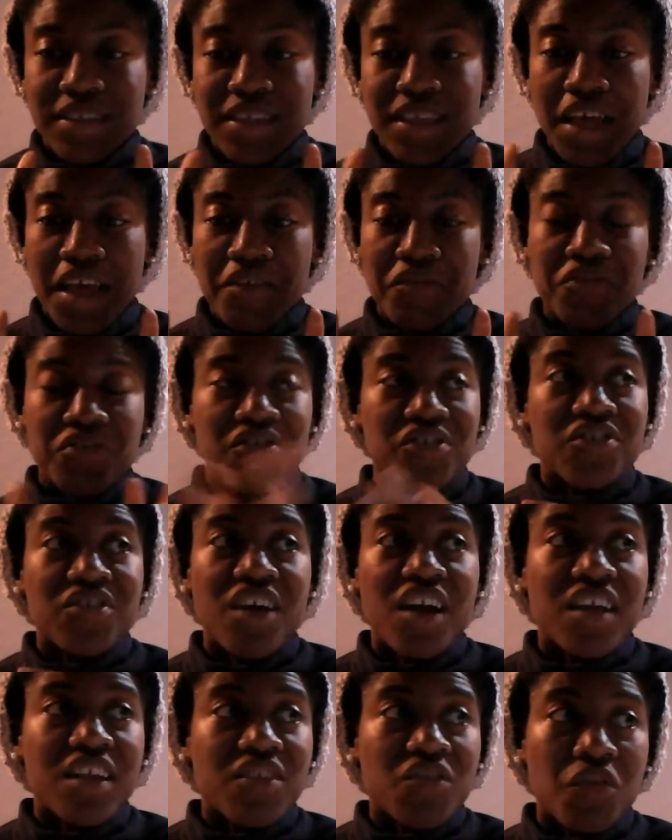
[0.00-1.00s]
I was just
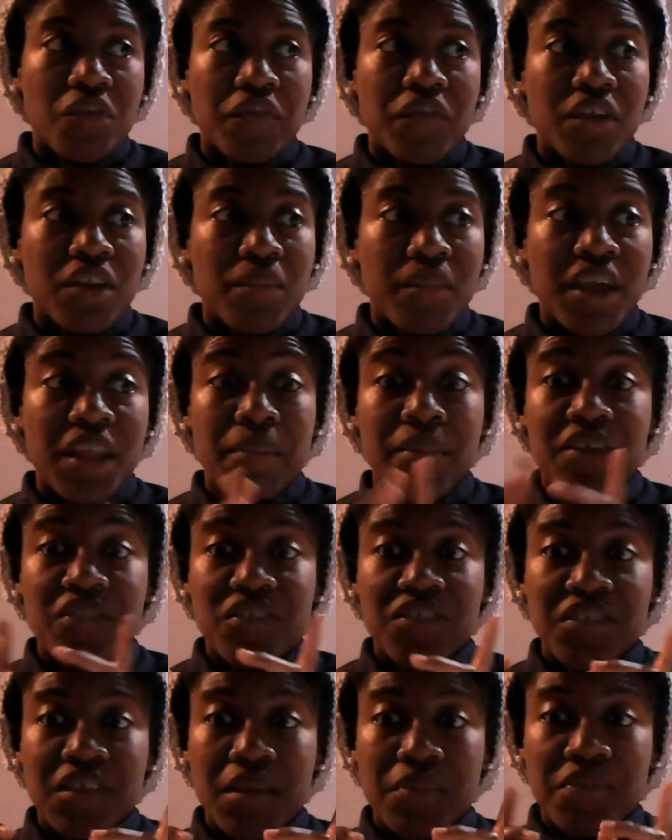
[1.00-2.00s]
talking to a friend of mine about
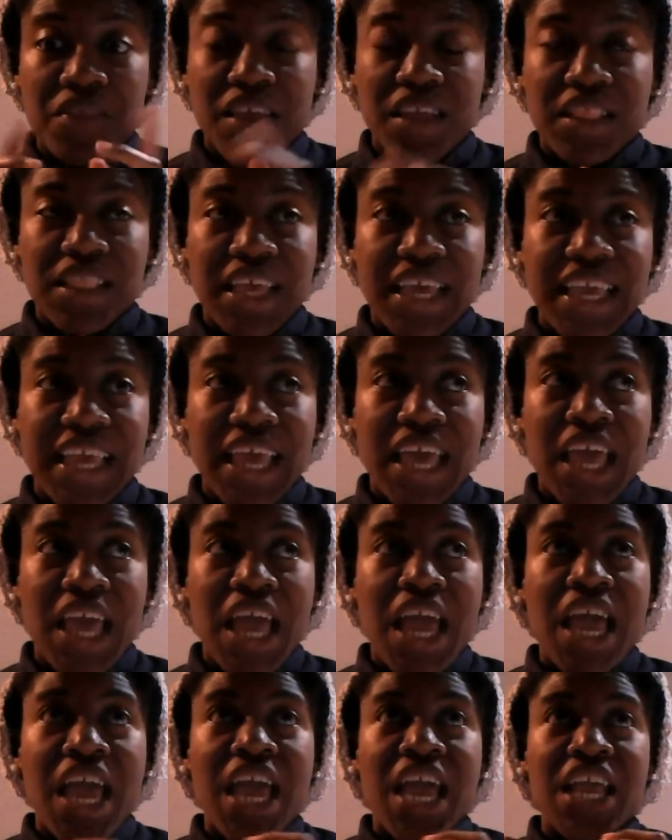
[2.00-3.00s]
the same thing. Like,
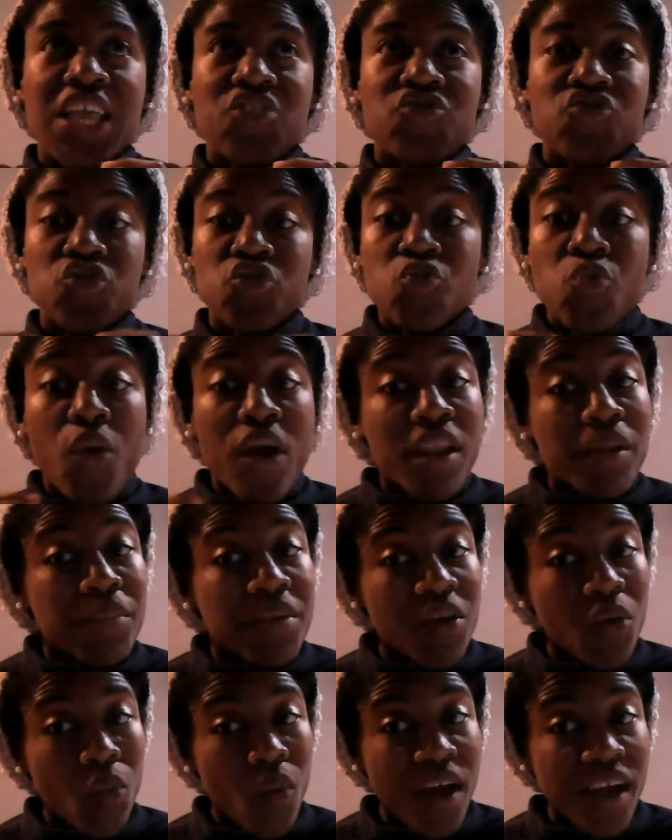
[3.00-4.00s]
do you want to
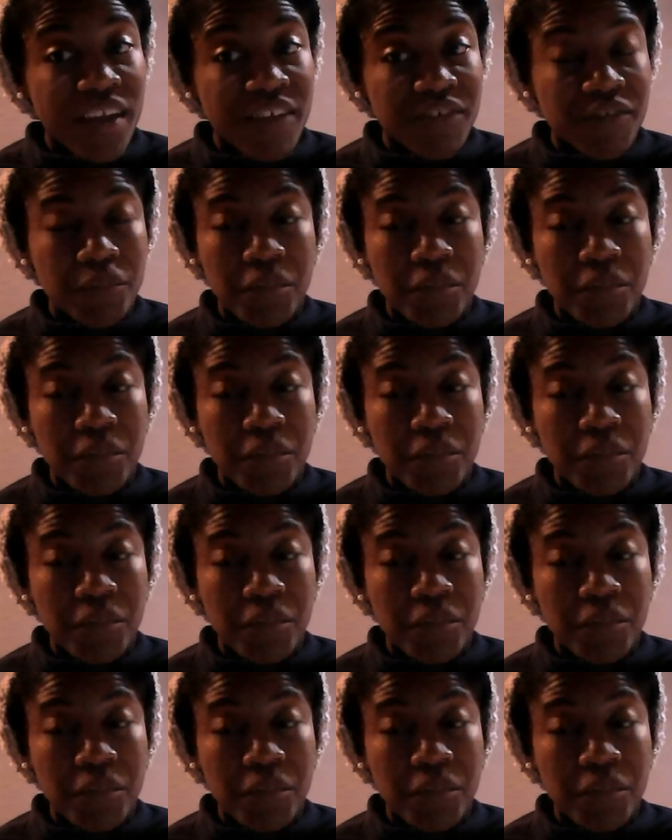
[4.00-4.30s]
be a wife?